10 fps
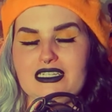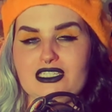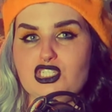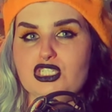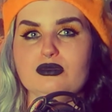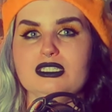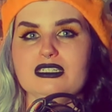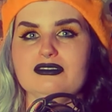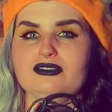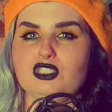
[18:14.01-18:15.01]
and sure
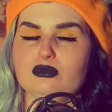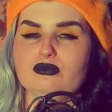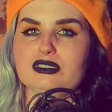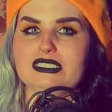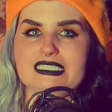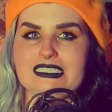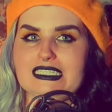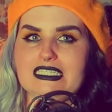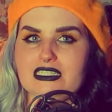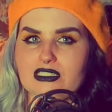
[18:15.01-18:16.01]
enough, John
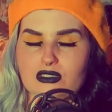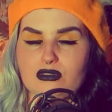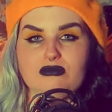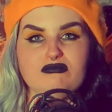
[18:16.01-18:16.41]
proceeded to do